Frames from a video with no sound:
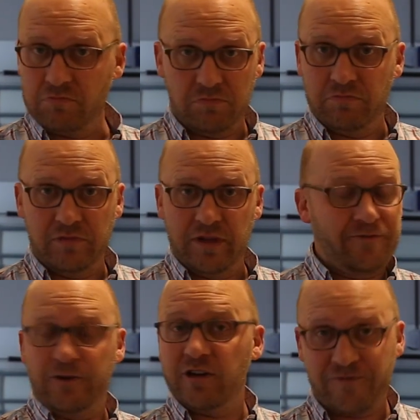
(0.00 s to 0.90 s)
If
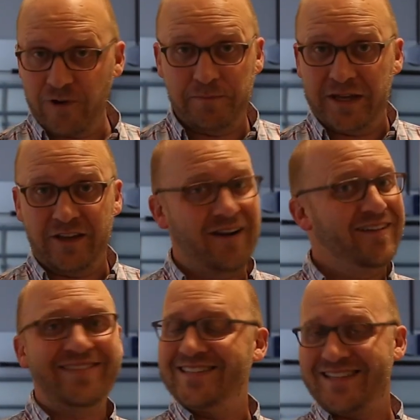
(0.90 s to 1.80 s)
you're looking for a big
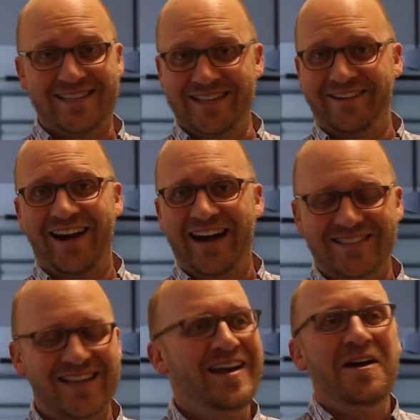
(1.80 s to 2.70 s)
yard, this isn't your
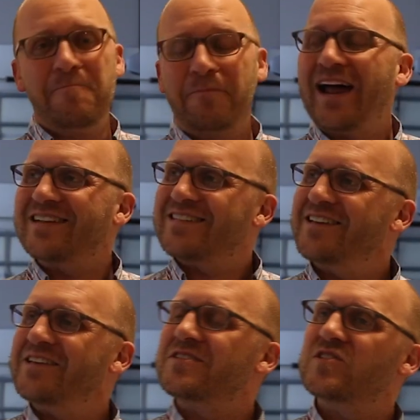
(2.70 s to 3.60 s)
house. But I'll tell
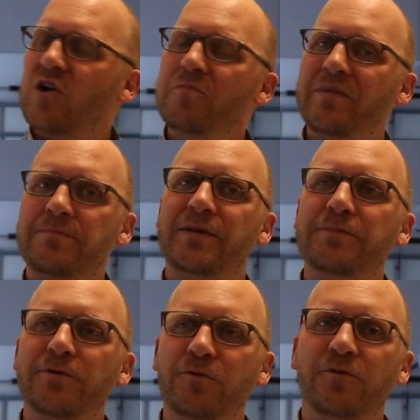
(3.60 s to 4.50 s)
you, so many
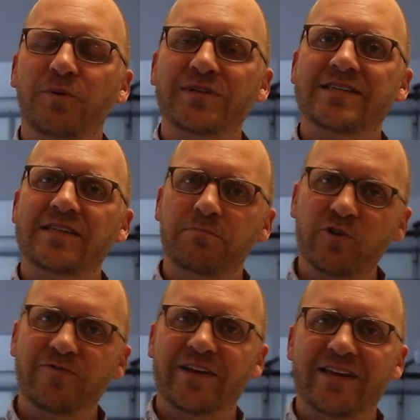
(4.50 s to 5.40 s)
people who we see
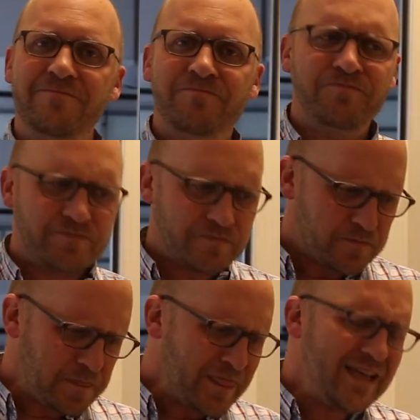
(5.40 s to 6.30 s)
move in
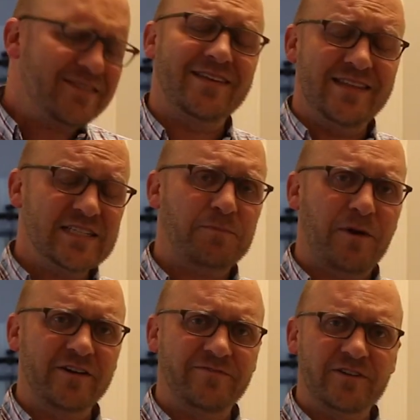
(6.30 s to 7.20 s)
to this
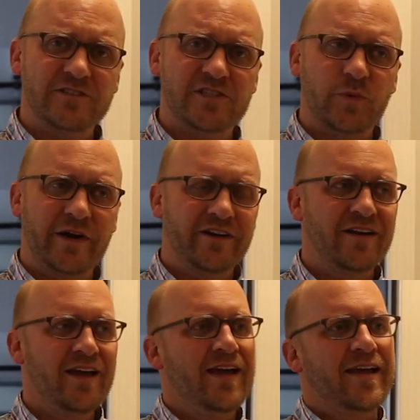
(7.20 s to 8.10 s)
part of Village
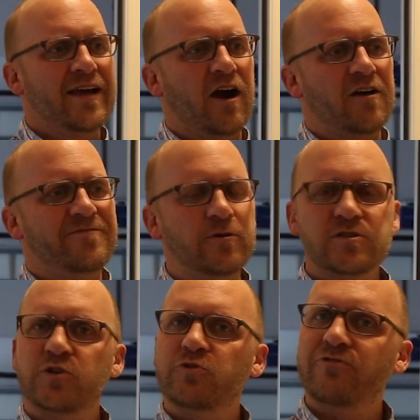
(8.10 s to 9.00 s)
Square are
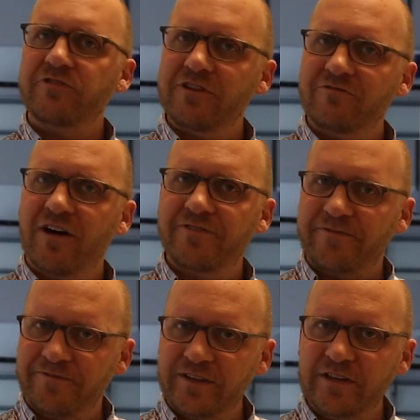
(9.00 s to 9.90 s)
folks who really love
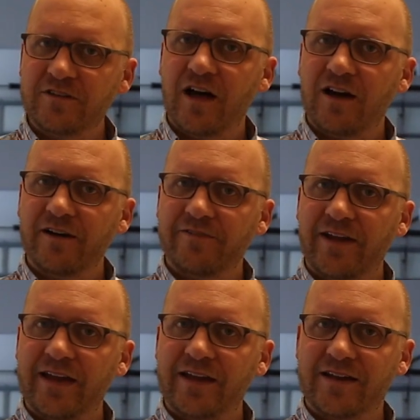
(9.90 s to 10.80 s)
the feel of
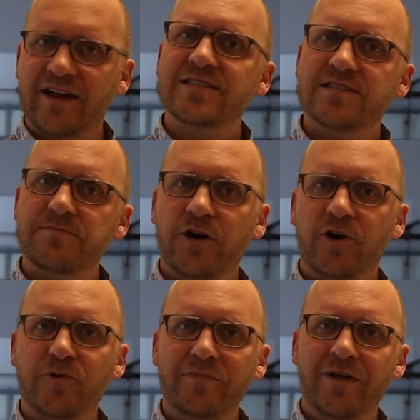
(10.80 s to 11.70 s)
a custom
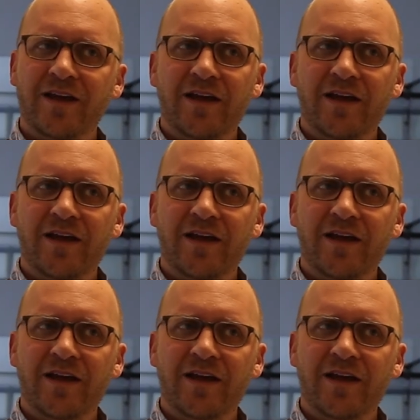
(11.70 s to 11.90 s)
home,